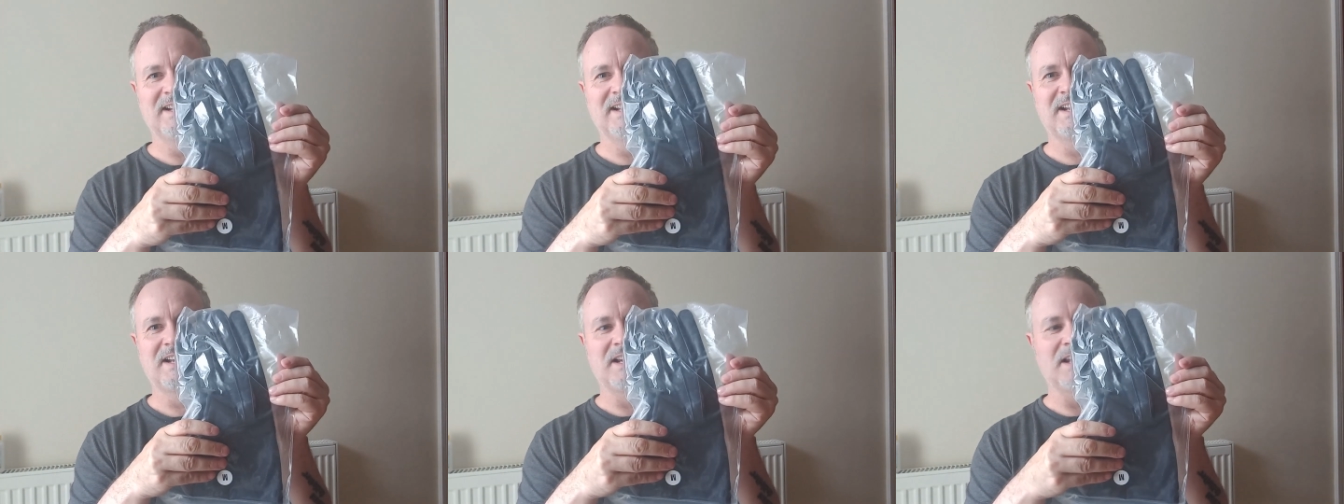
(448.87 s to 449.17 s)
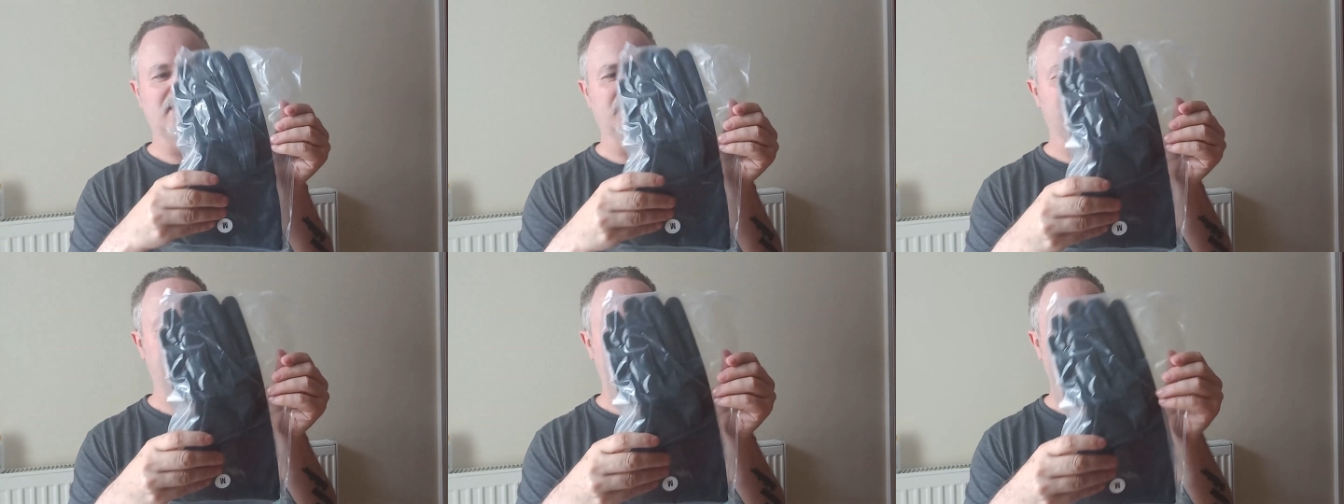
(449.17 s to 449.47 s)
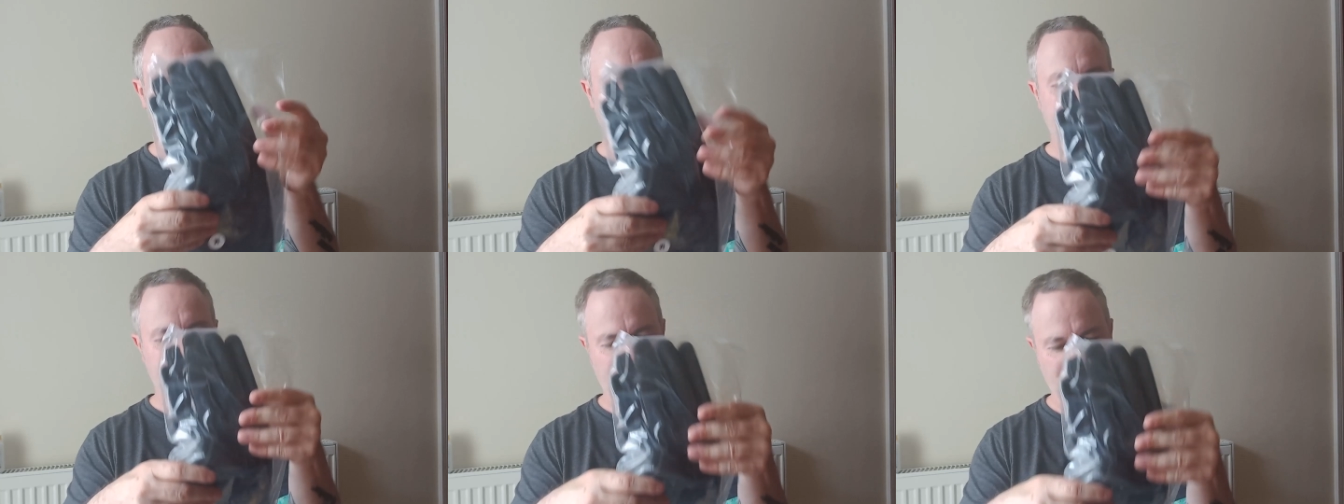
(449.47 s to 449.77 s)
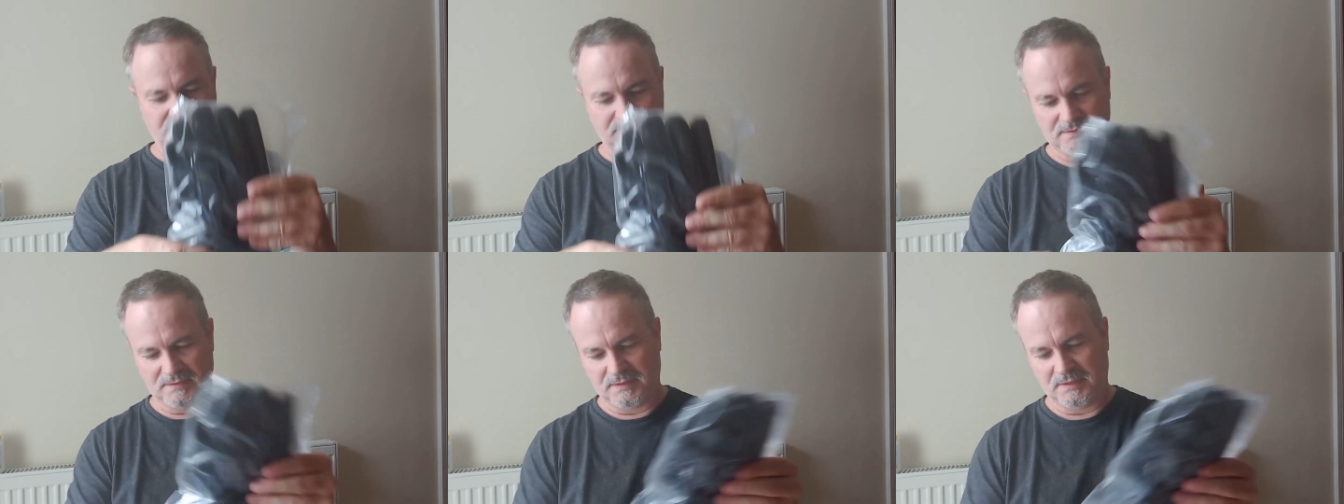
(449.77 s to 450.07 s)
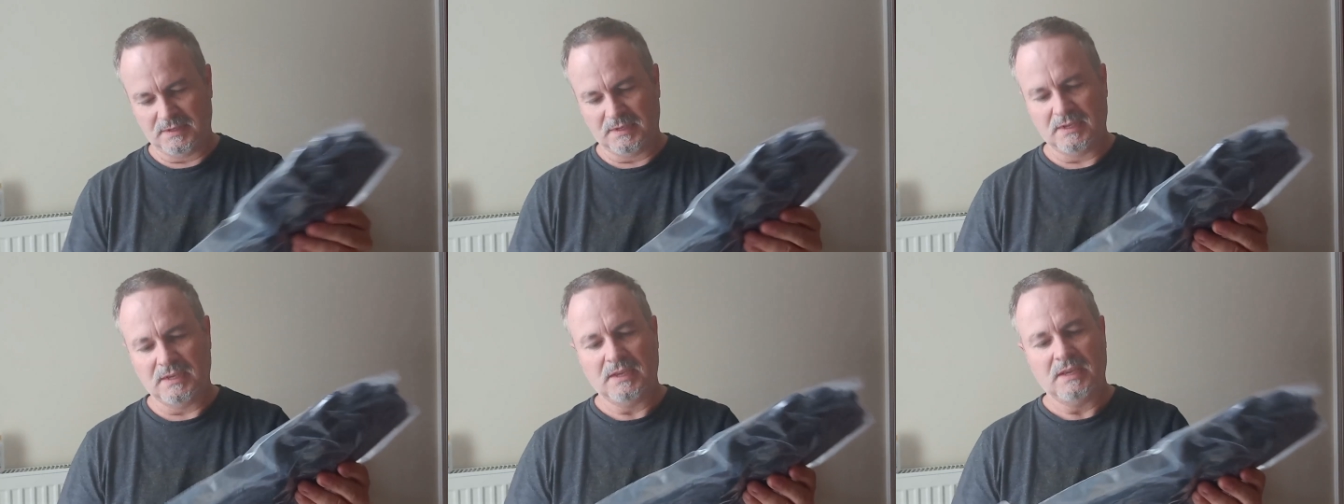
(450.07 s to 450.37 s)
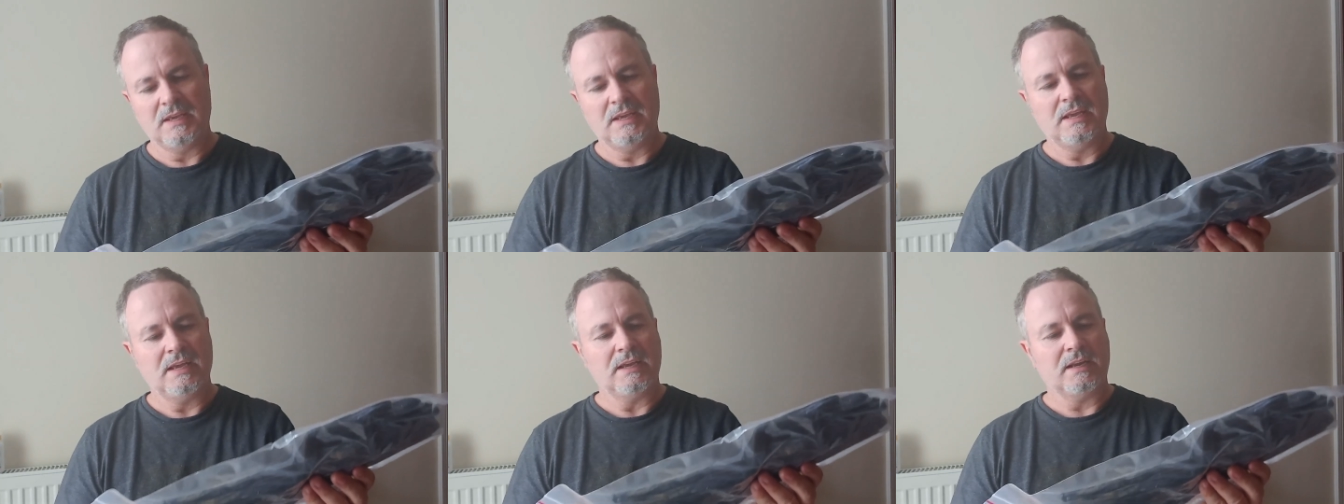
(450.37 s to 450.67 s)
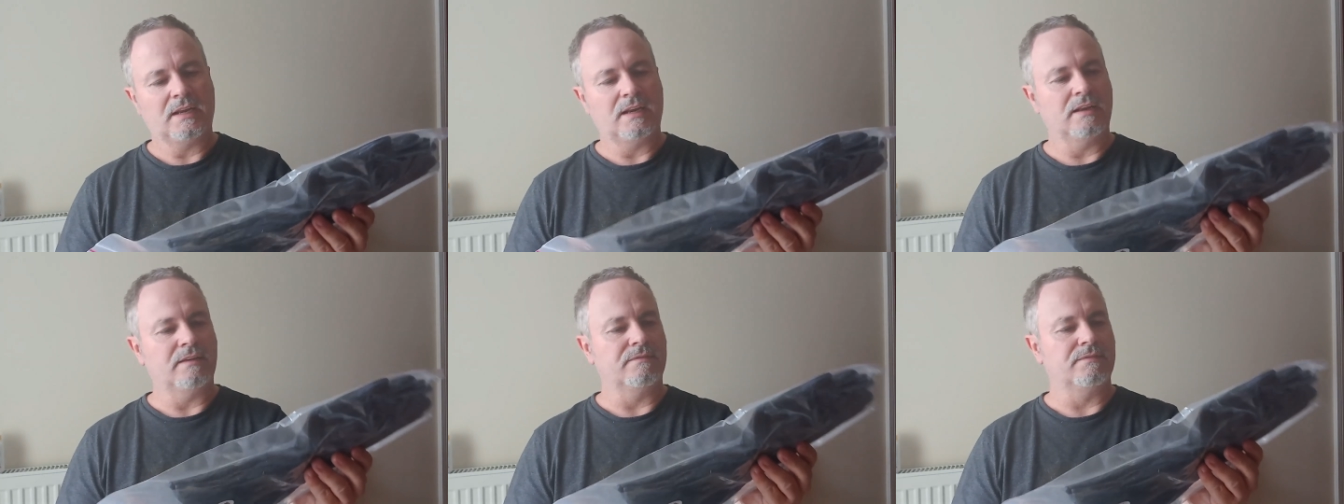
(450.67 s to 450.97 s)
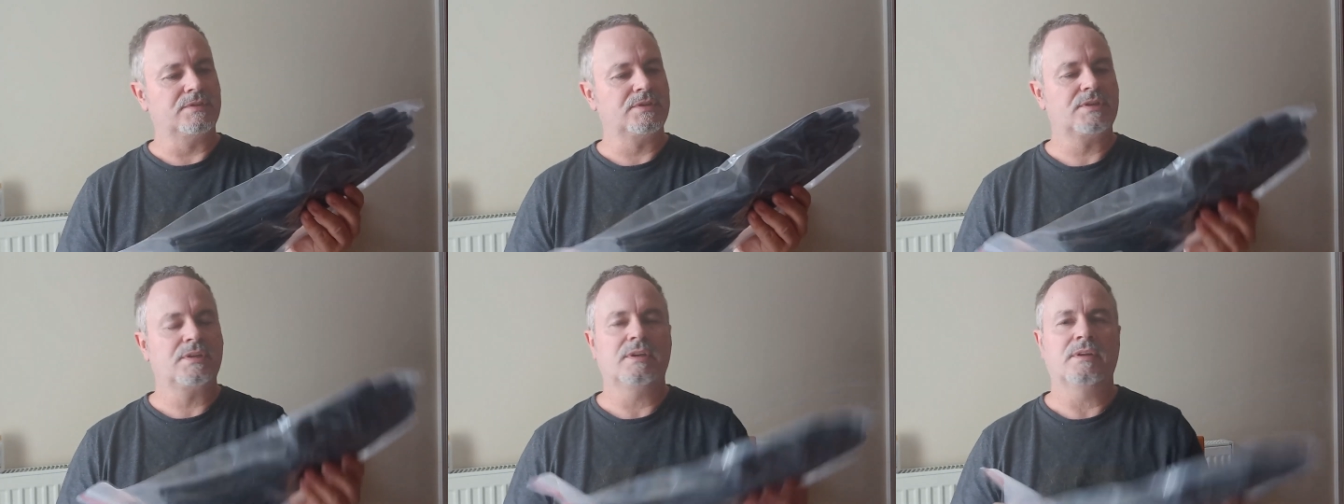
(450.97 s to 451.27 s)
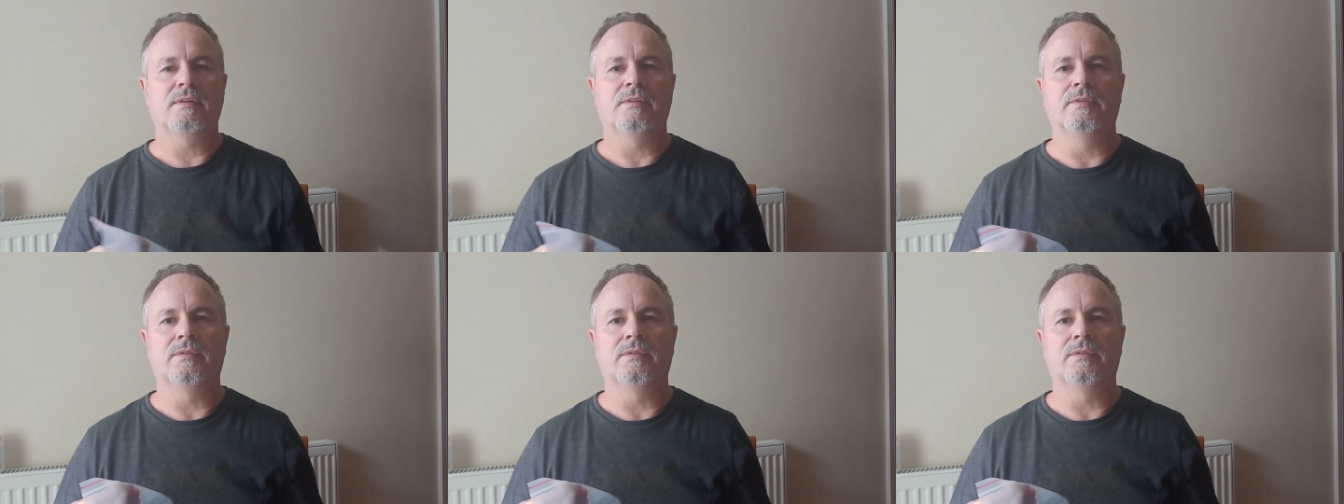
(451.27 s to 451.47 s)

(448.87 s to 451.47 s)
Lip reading: Gloves! Gloves.